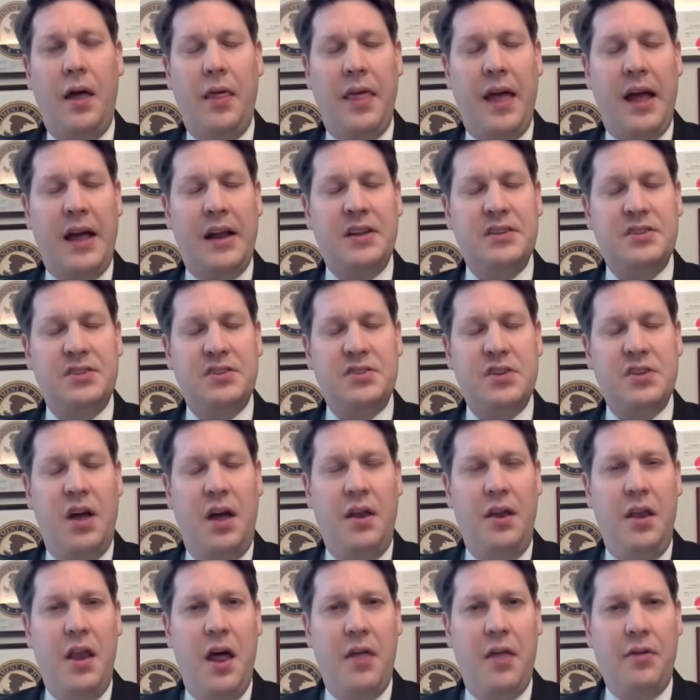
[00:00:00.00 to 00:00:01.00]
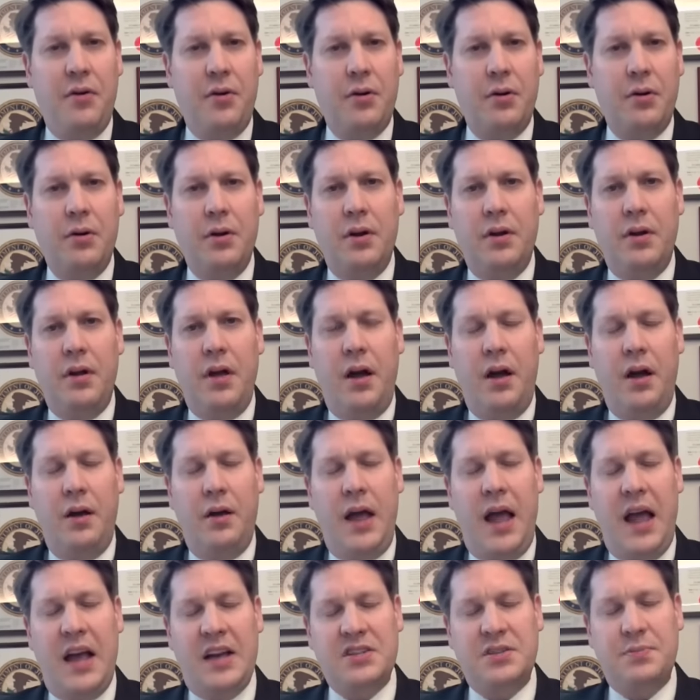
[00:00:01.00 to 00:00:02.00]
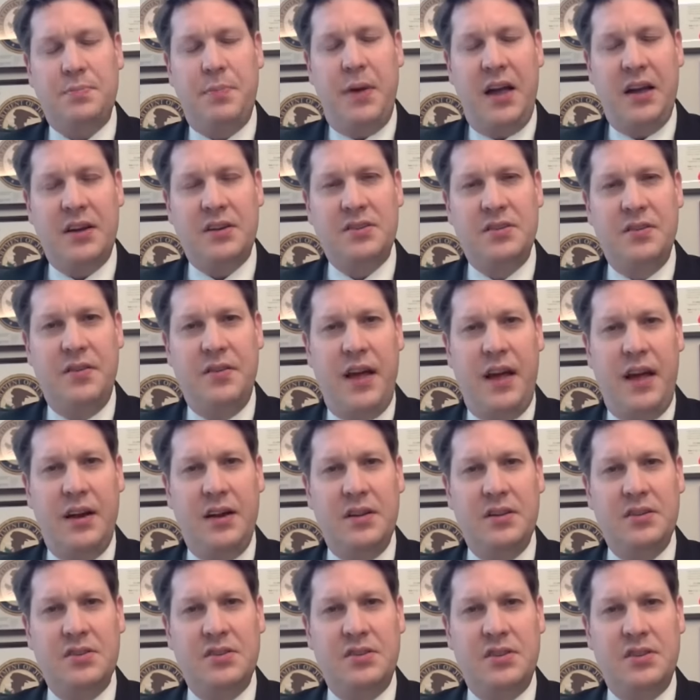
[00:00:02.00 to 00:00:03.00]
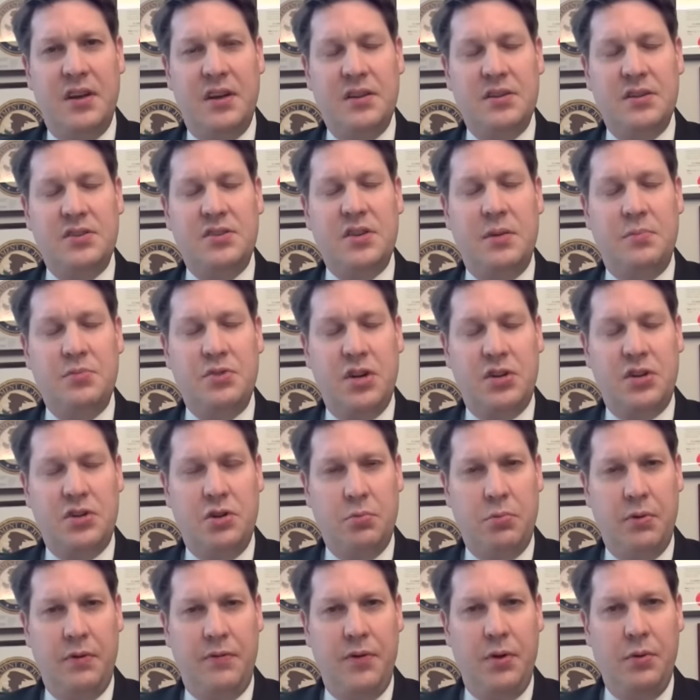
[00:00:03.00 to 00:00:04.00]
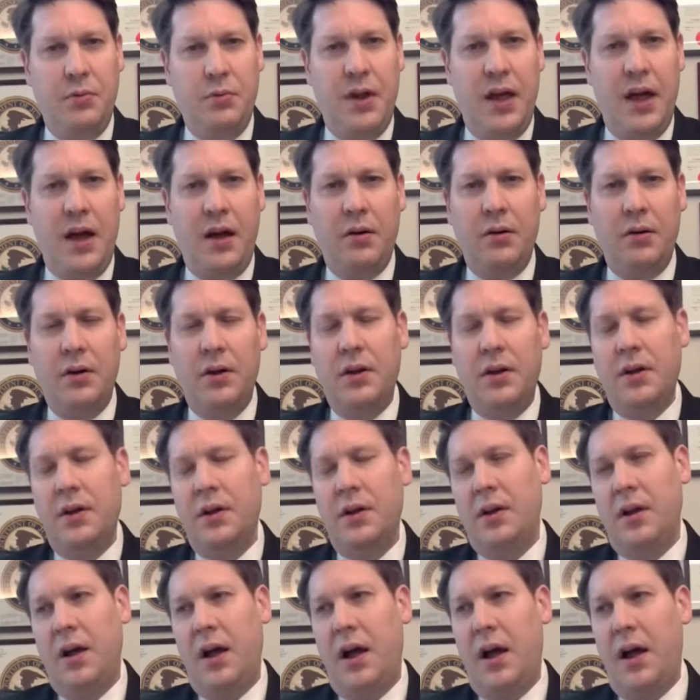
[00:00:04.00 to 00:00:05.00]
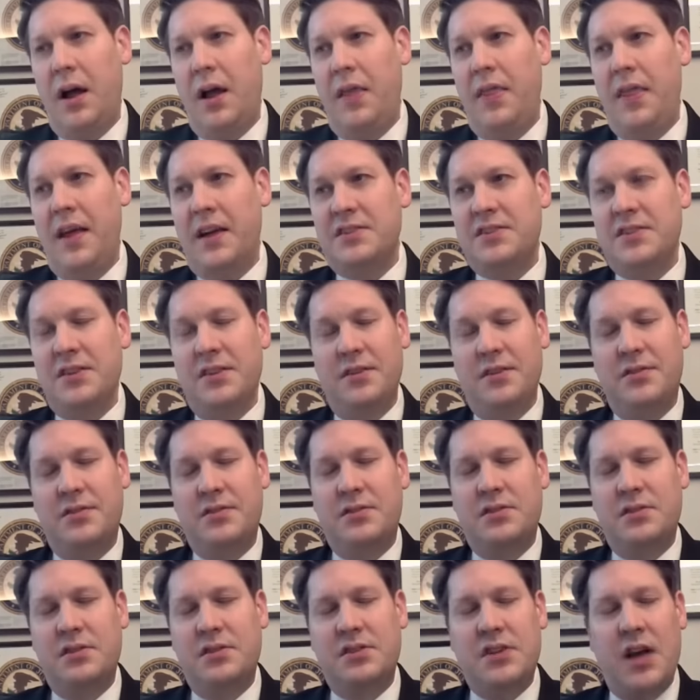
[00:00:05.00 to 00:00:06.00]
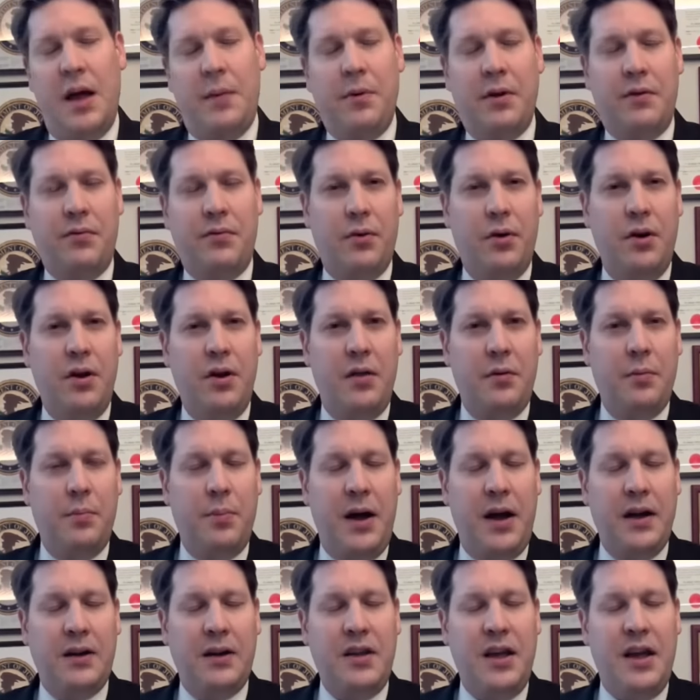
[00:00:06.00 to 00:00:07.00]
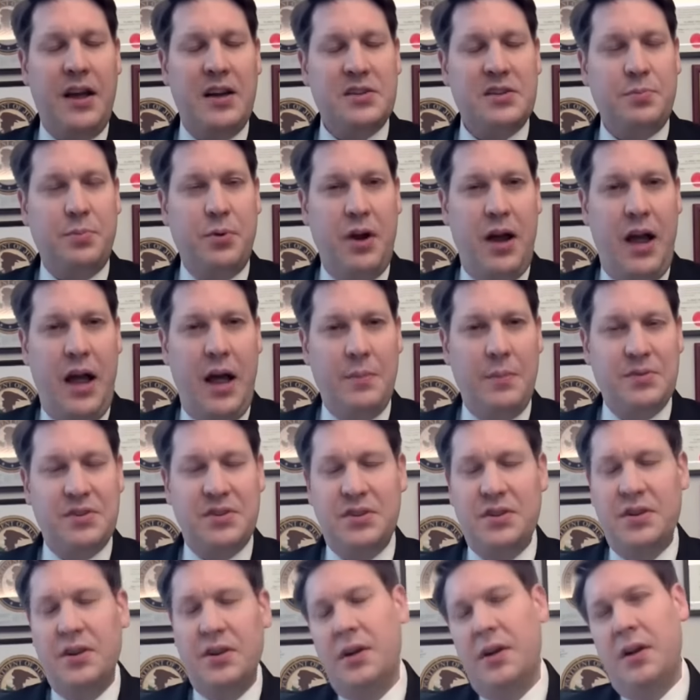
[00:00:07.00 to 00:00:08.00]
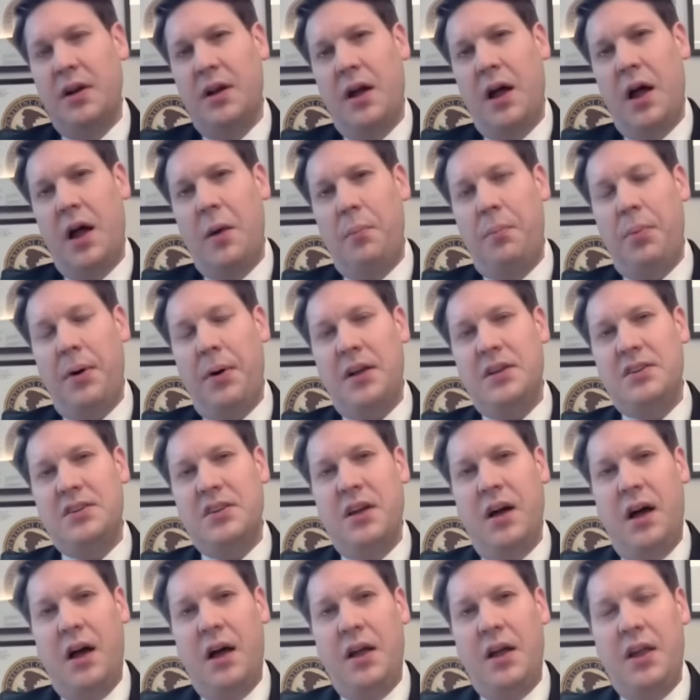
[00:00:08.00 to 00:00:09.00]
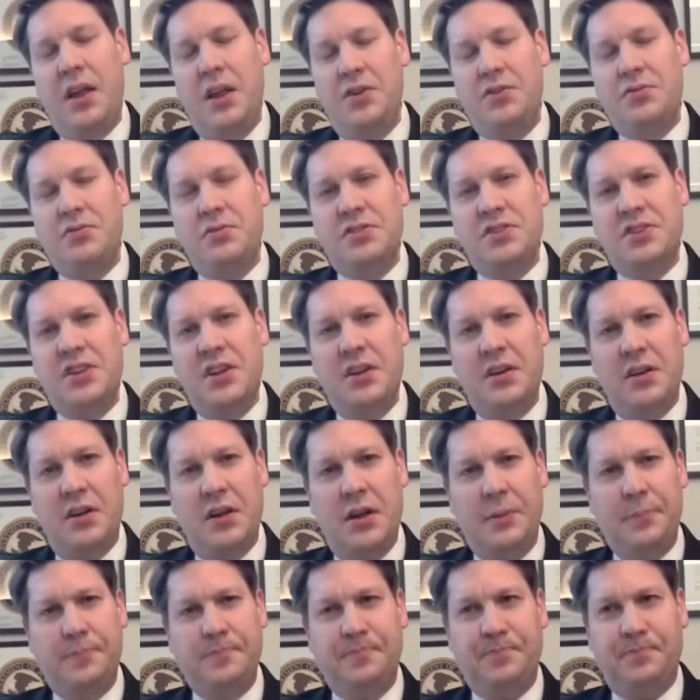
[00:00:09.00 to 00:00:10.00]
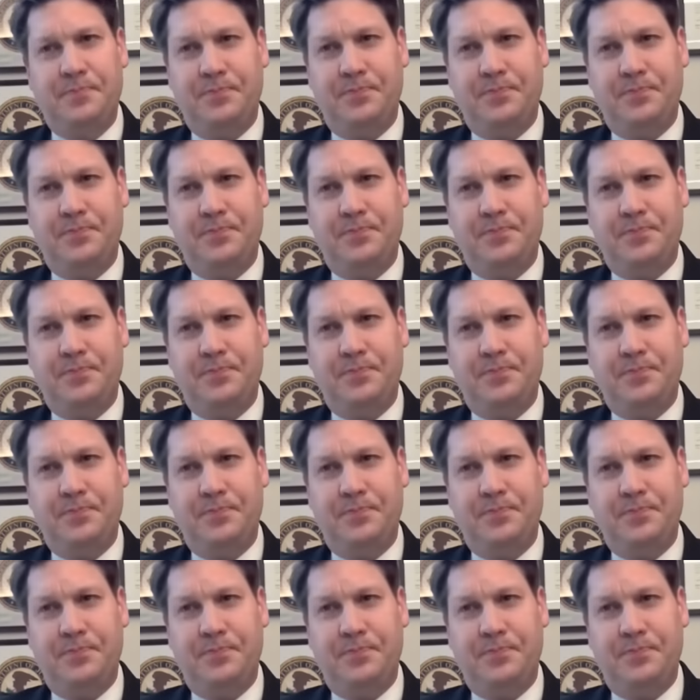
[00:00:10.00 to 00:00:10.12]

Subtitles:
that's another aspect that is subject to review now, and that's a topic for another podcast, perhaps. Interestingly,